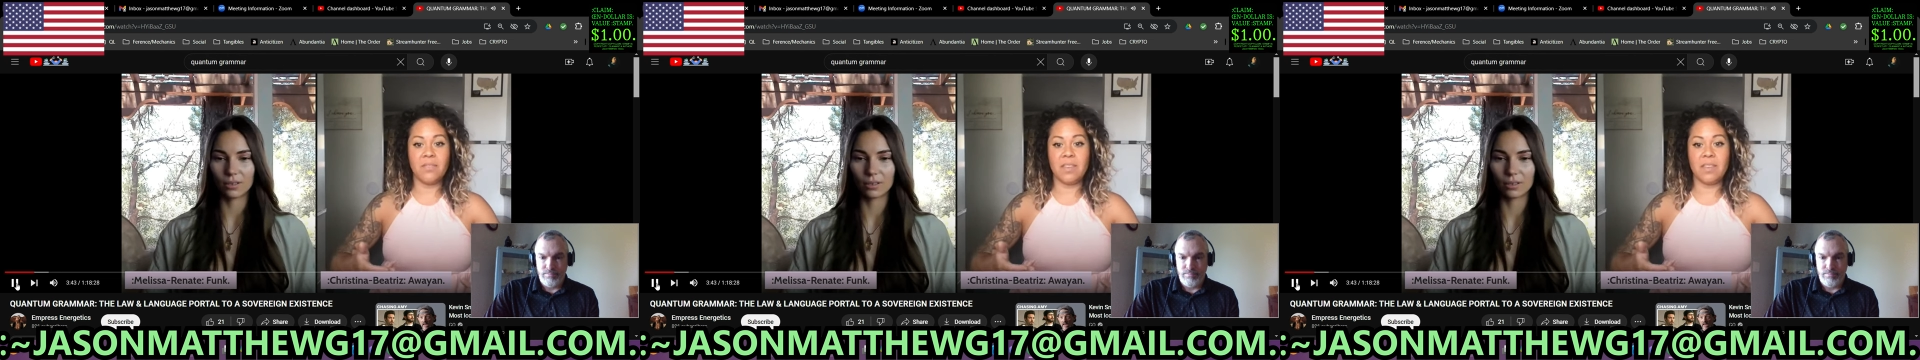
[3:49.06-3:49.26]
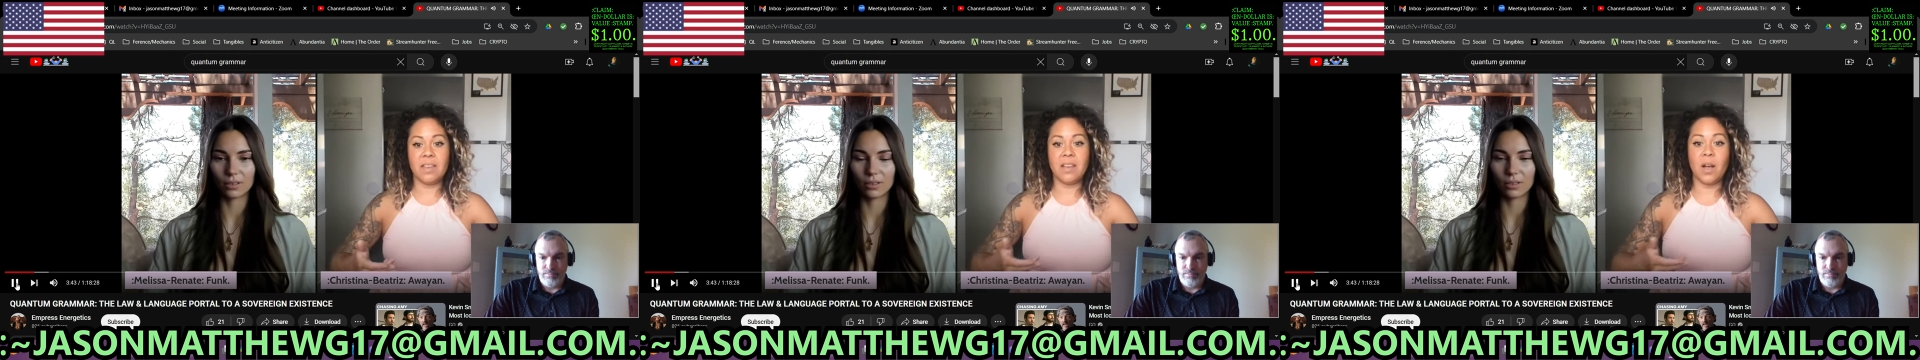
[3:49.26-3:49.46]

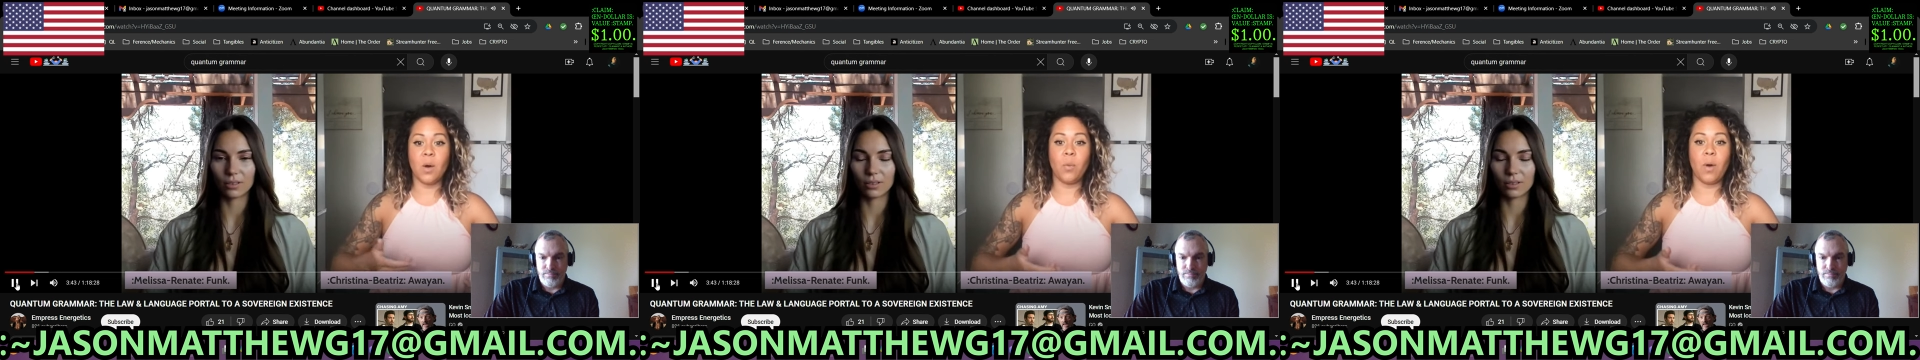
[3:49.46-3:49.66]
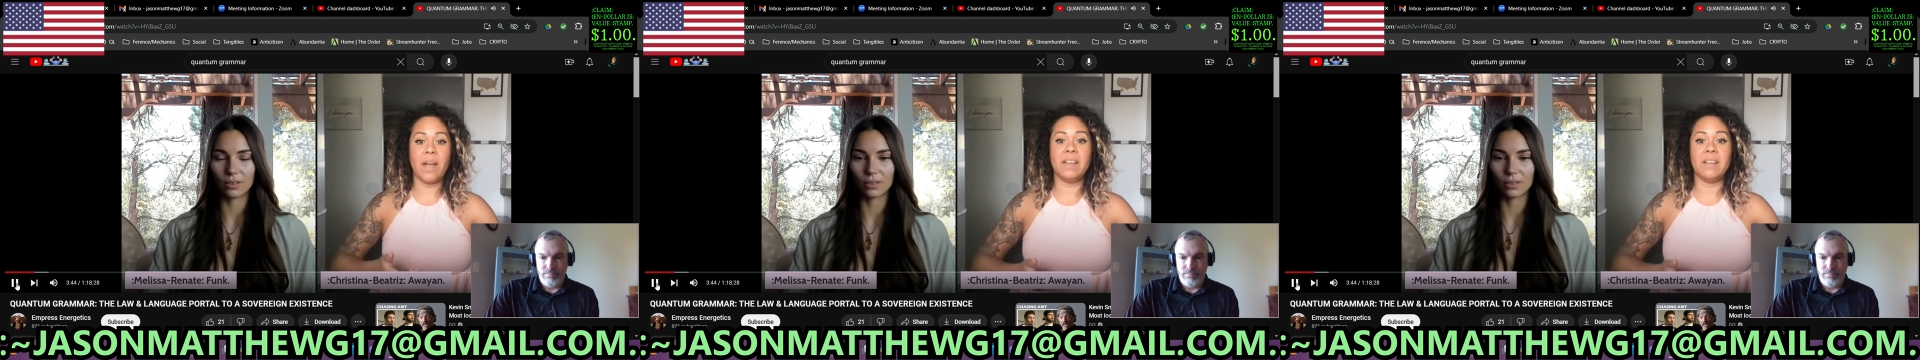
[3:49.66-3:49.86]
Speaker 1: of
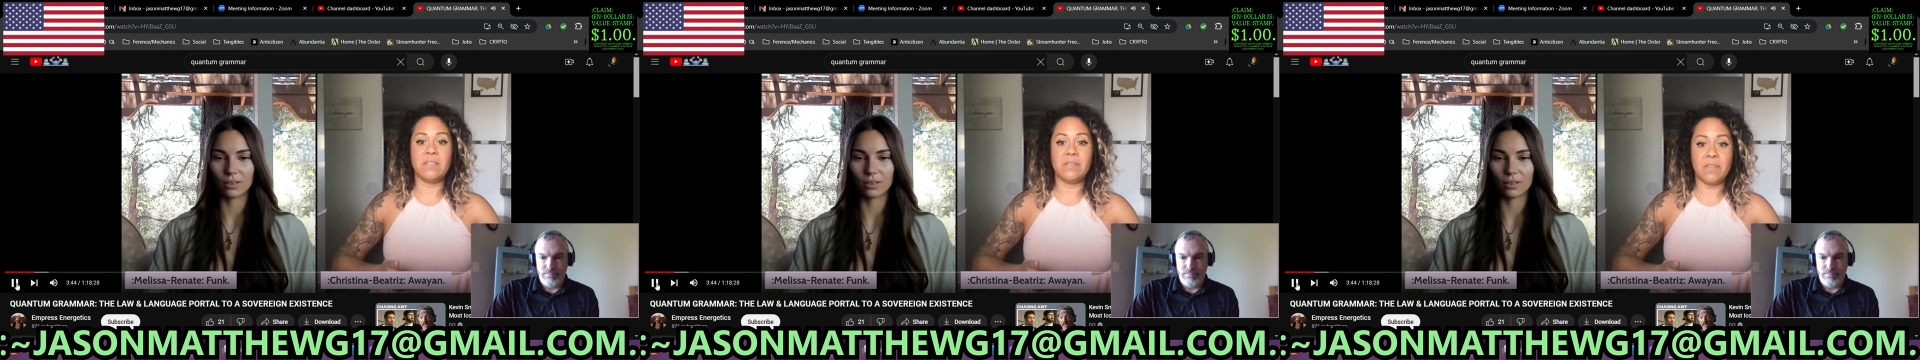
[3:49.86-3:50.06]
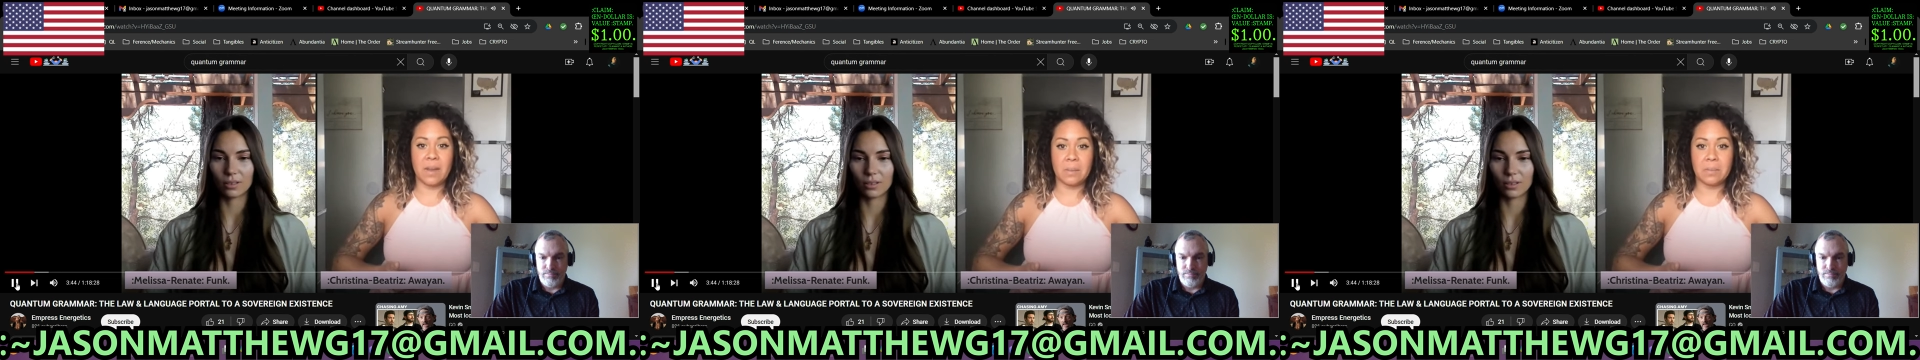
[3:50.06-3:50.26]
the
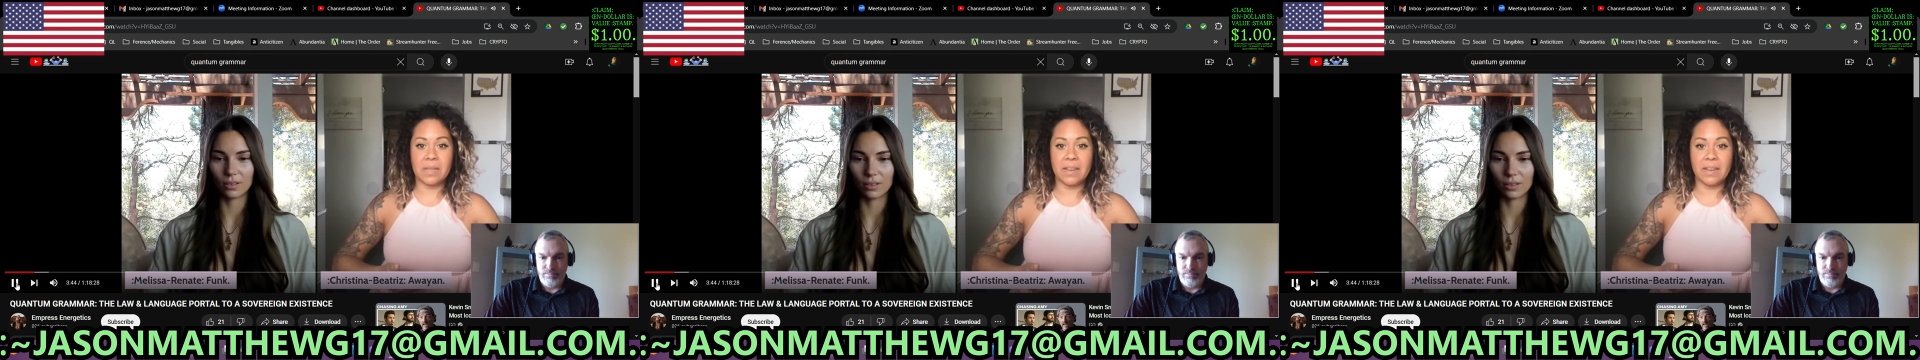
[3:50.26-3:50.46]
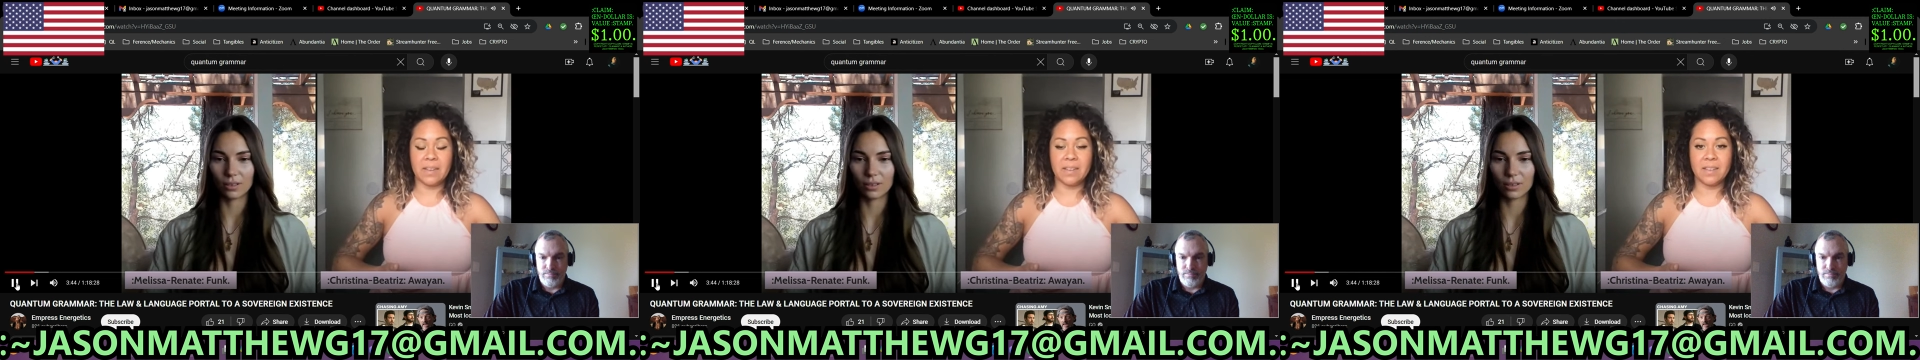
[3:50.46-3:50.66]
Awayan
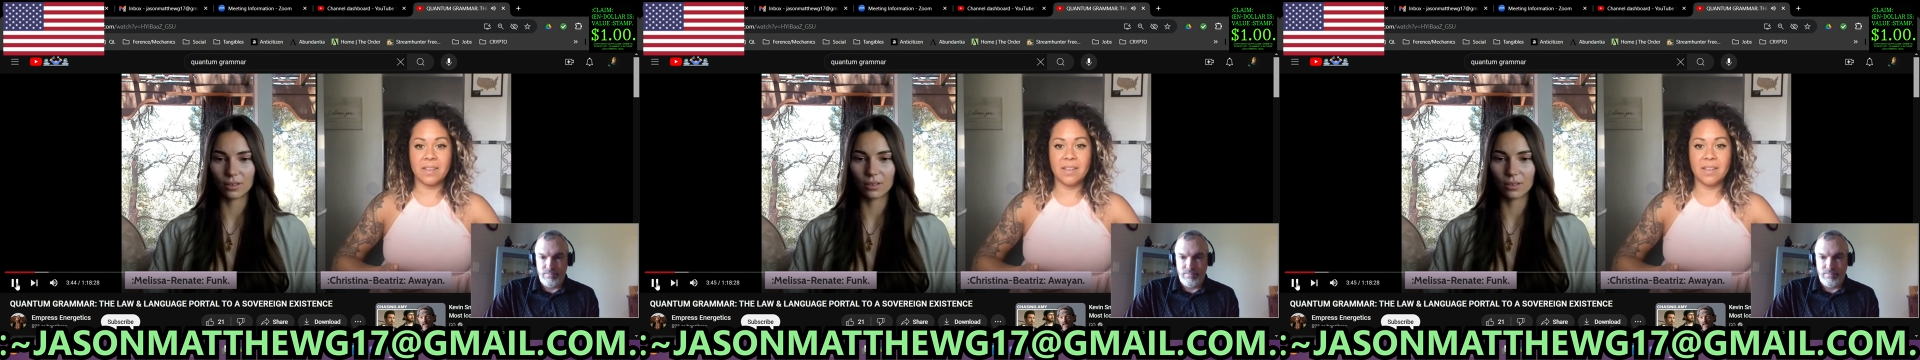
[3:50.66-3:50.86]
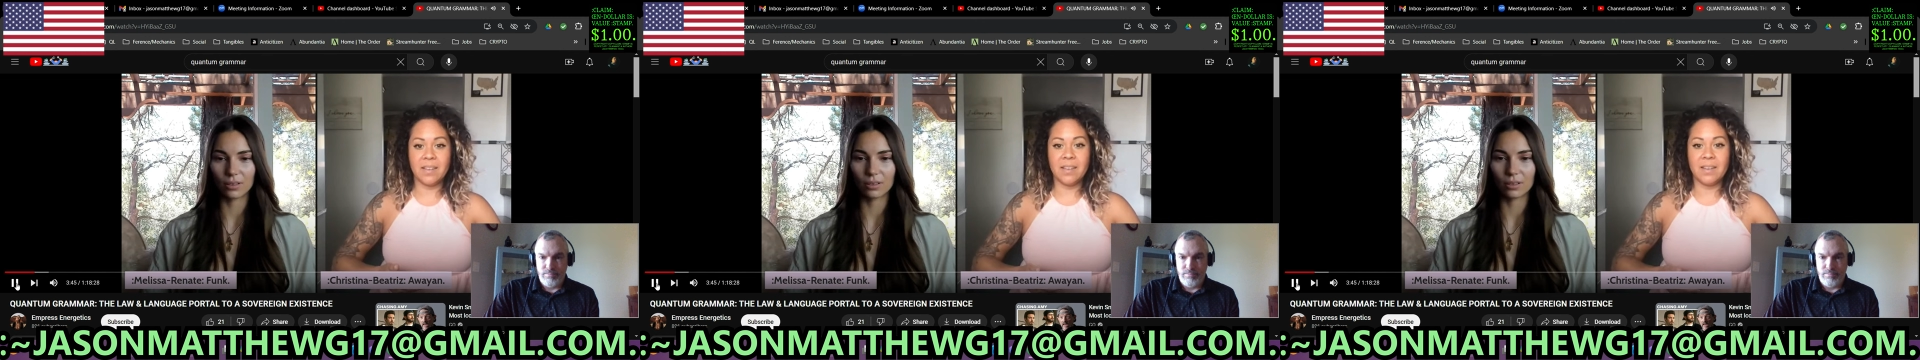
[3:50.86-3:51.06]

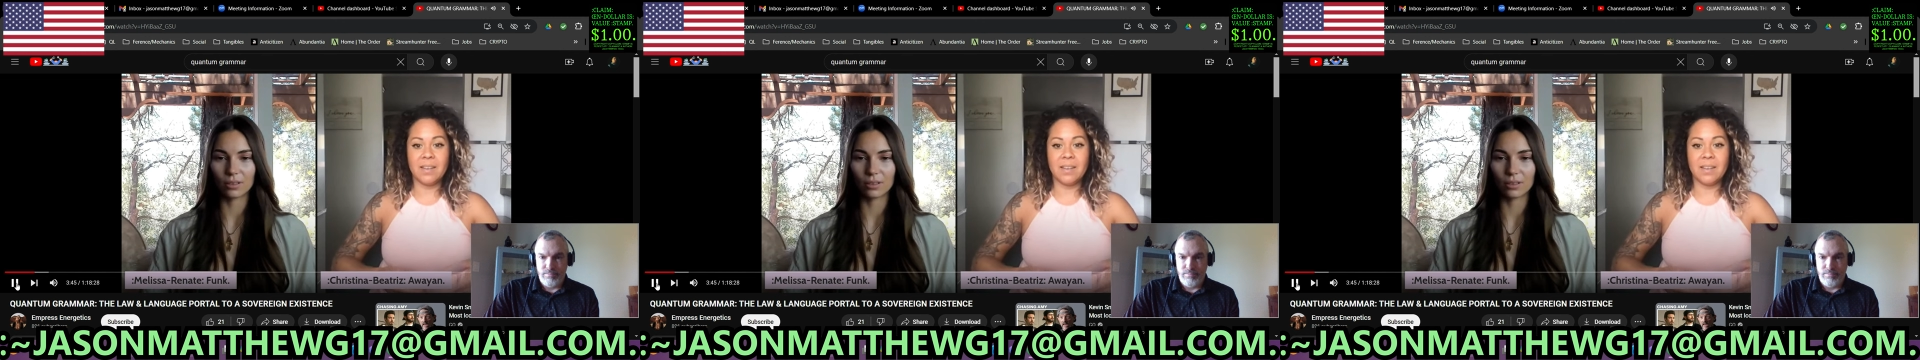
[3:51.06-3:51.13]
family.